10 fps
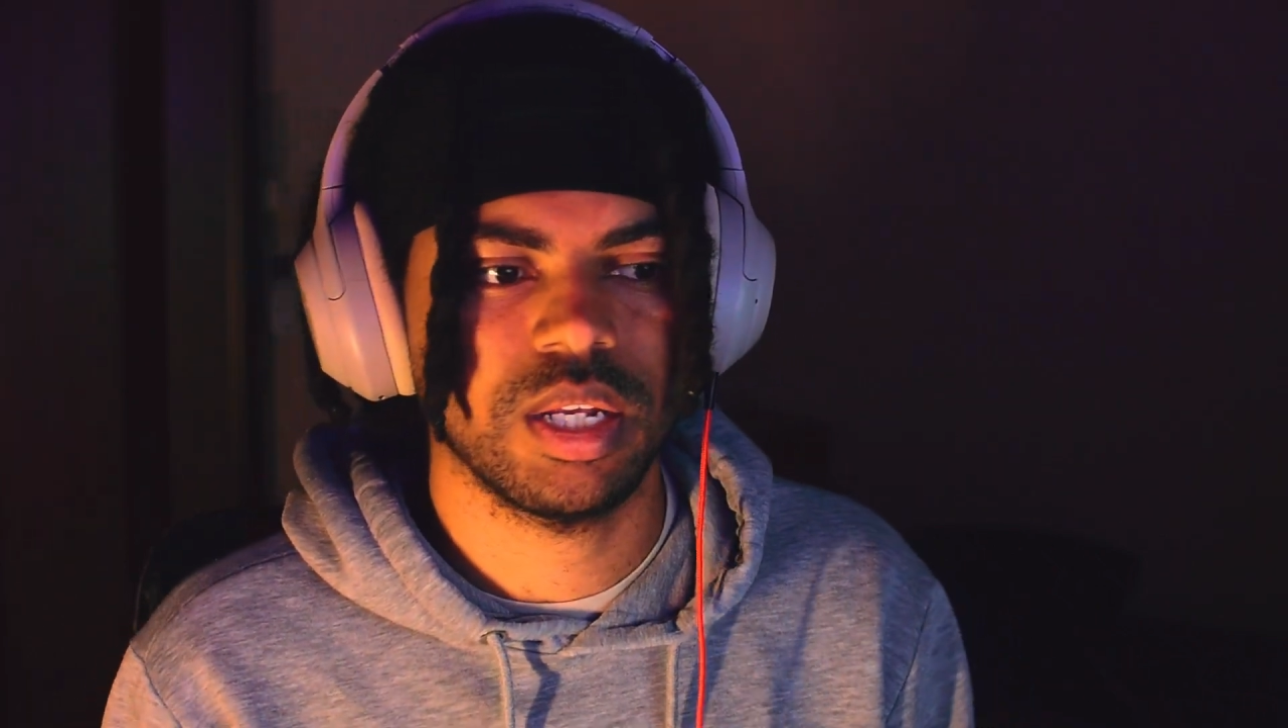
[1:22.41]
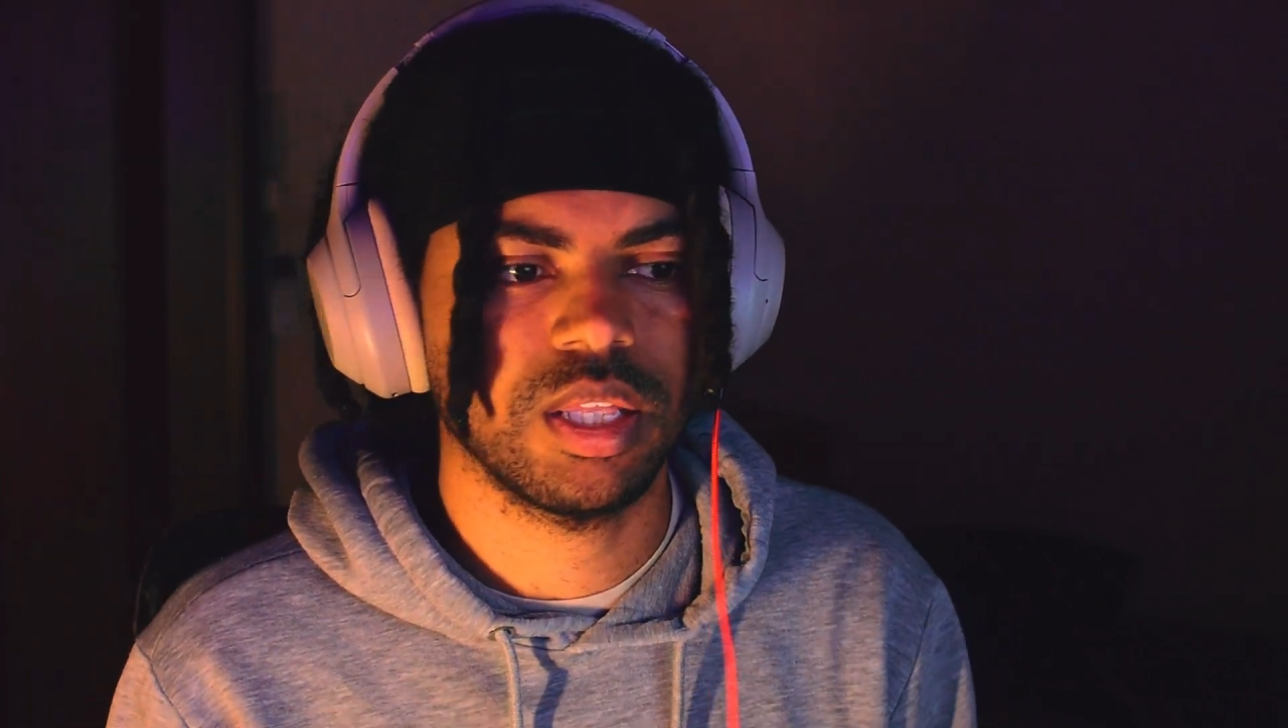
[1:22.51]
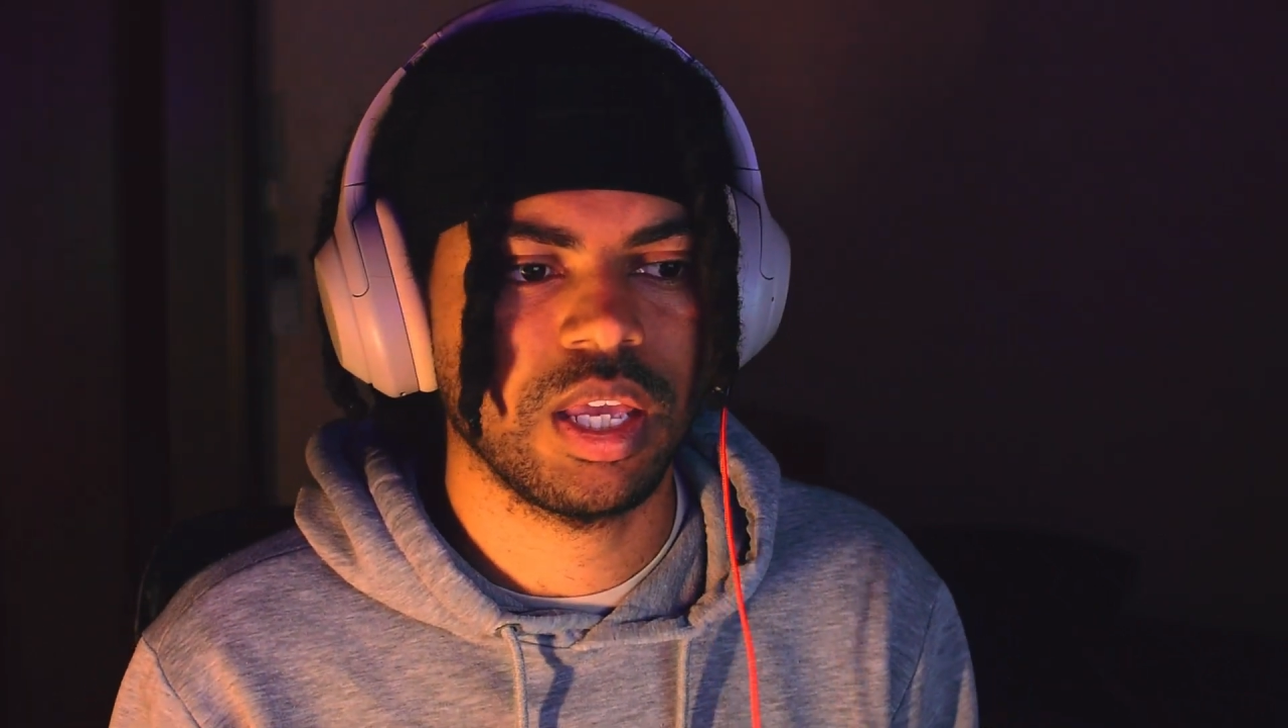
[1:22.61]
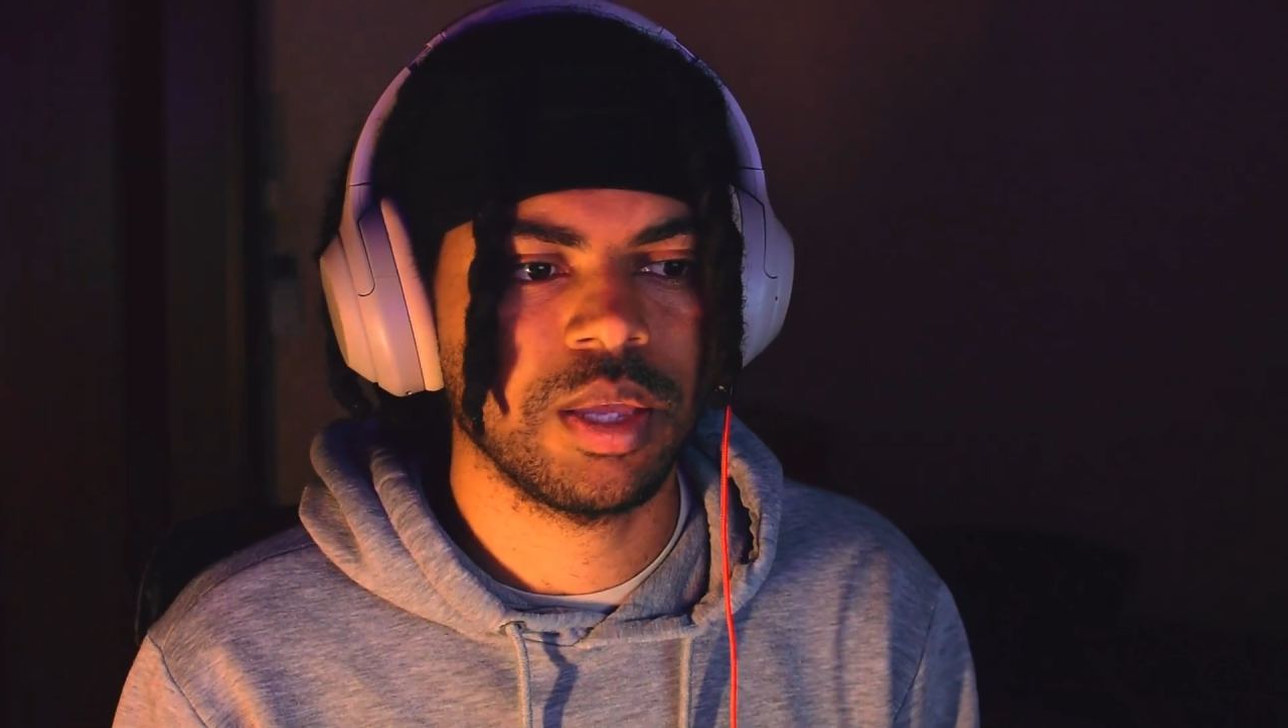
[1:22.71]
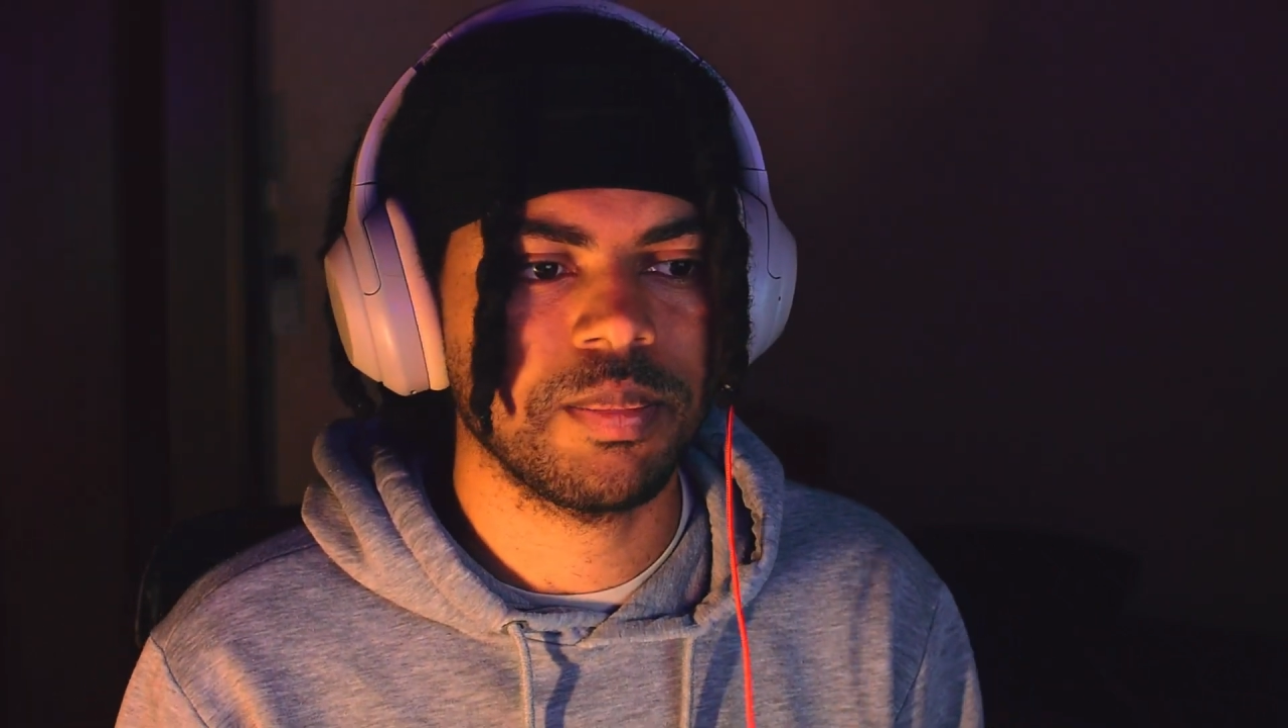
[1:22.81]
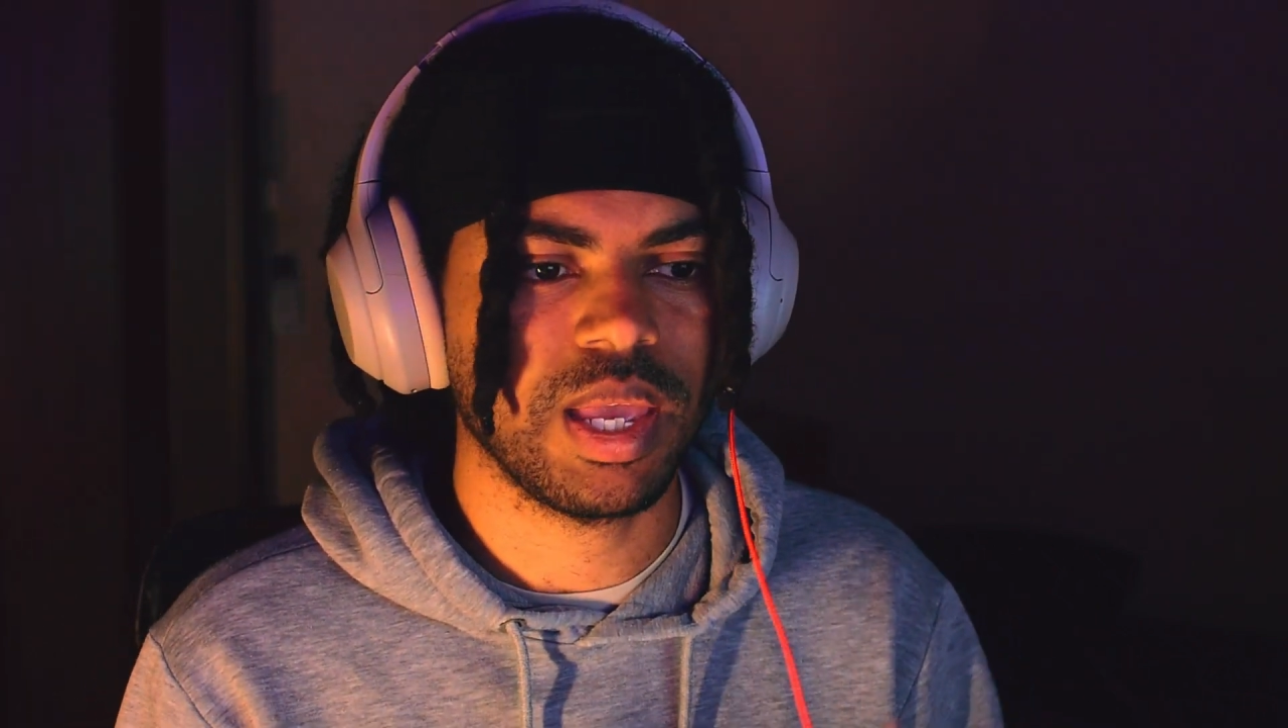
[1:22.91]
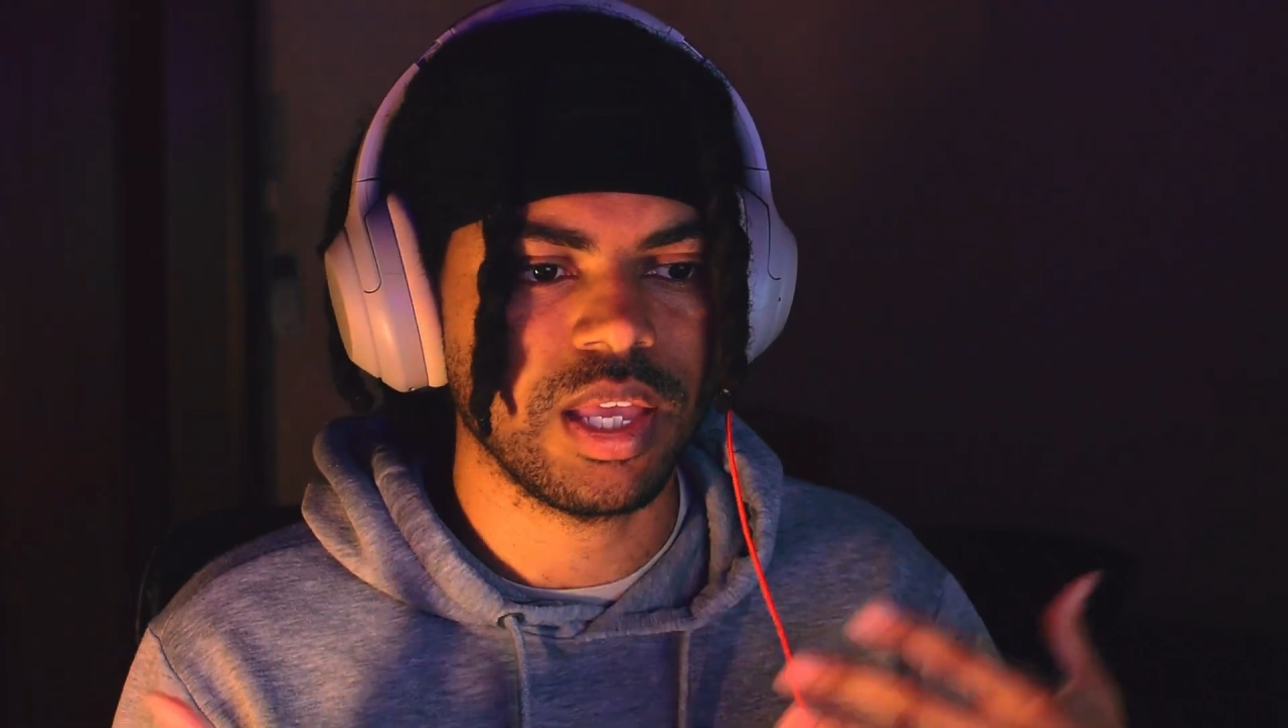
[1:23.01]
of the game,